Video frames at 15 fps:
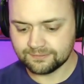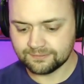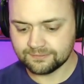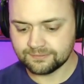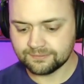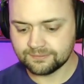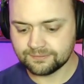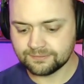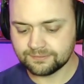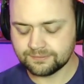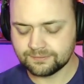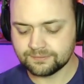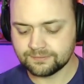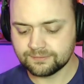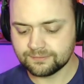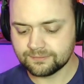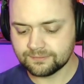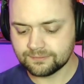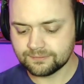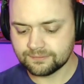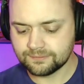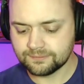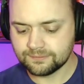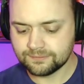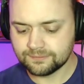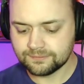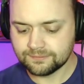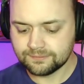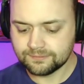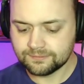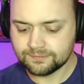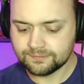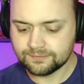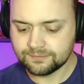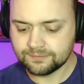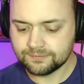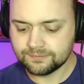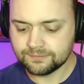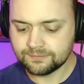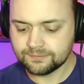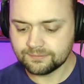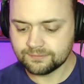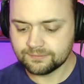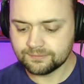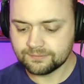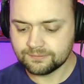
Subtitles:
(not speaking)